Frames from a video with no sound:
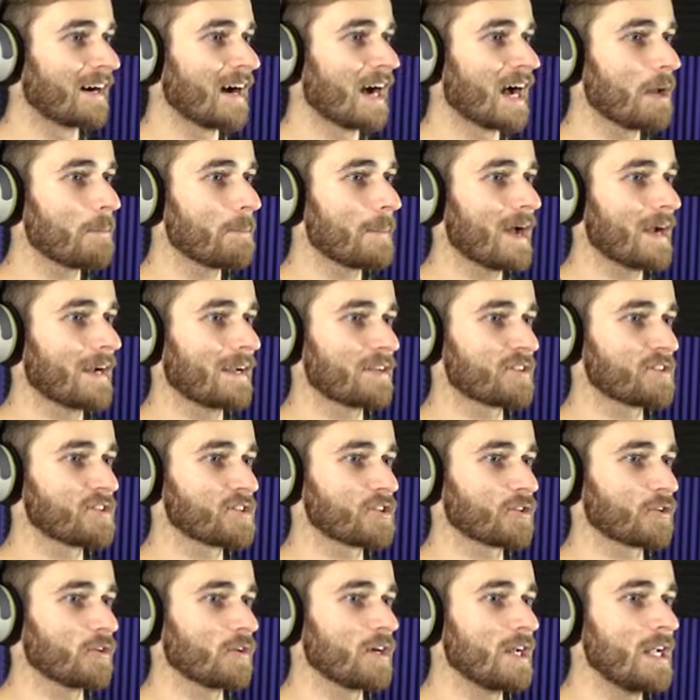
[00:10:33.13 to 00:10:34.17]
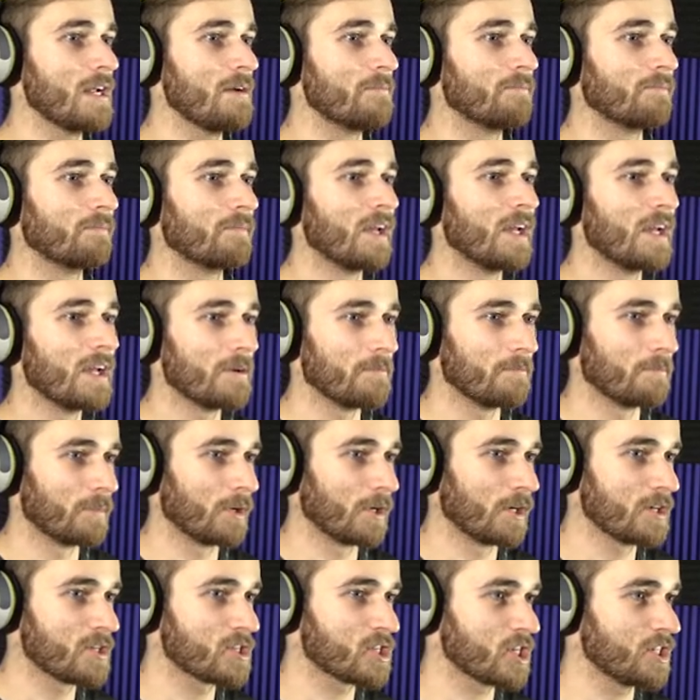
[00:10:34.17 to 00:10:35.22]
I, maggot, scream,
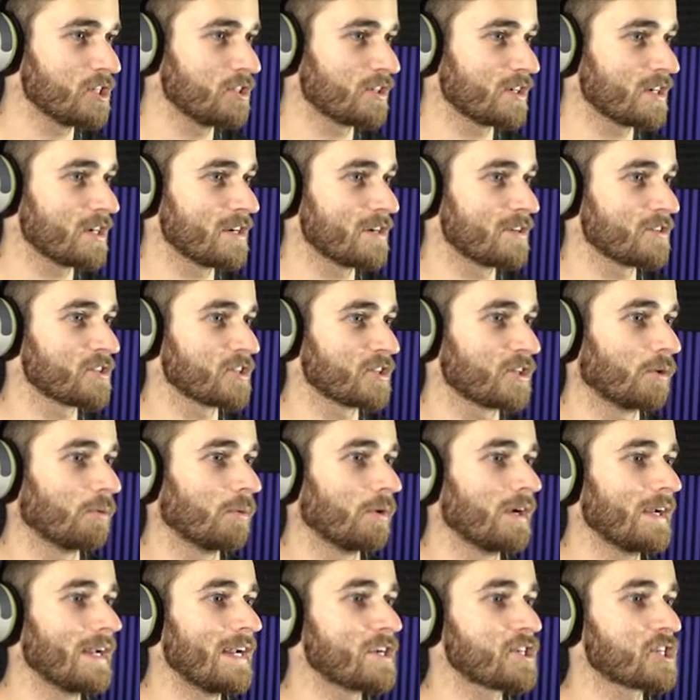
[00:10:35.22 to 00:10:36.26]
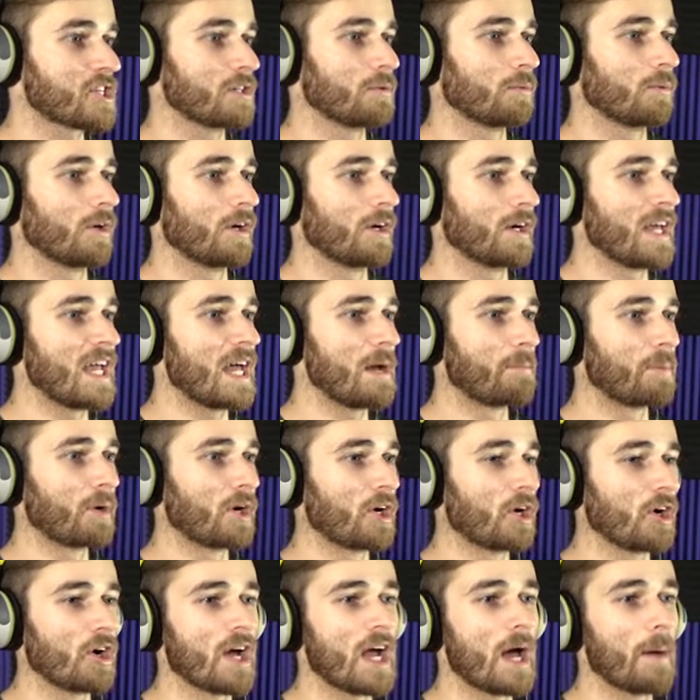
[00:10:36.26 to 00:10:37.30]
merge in your ears into one ancient word.
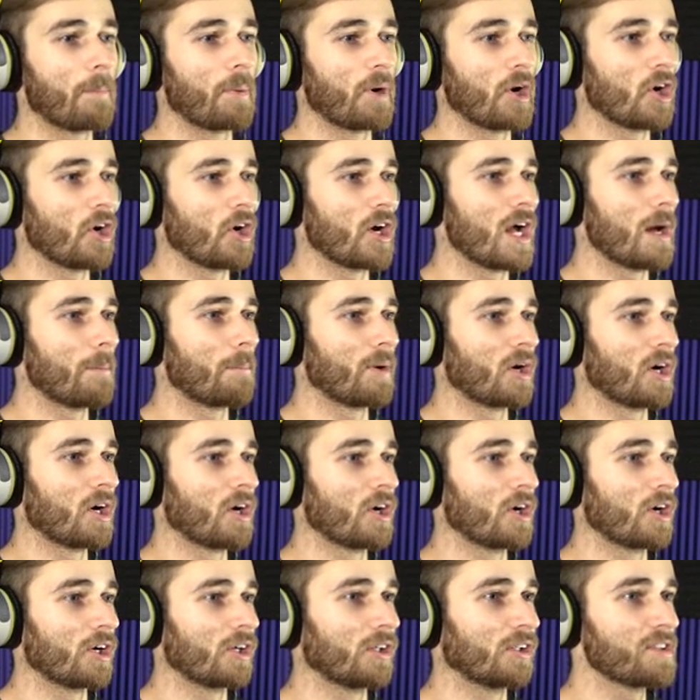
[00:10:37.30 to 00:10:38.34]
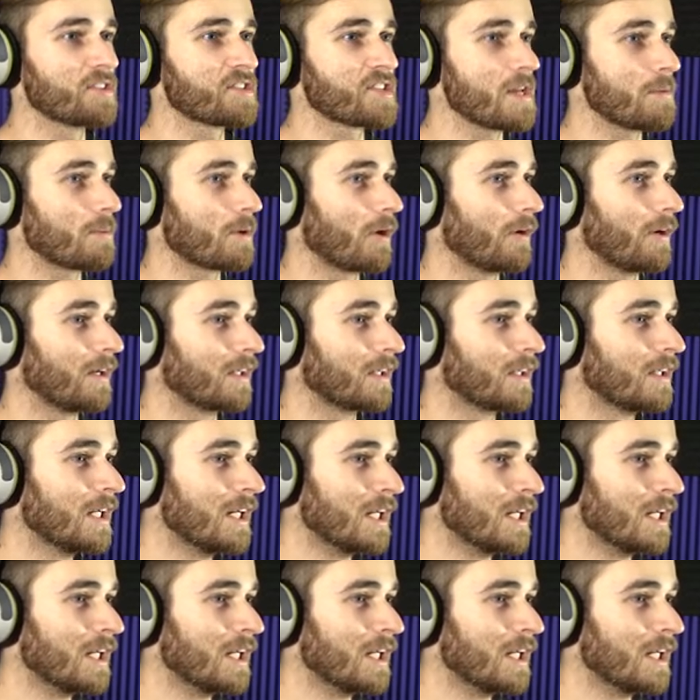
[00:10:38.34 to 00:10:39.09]
Heber, Heber, Heber. Let's keep going.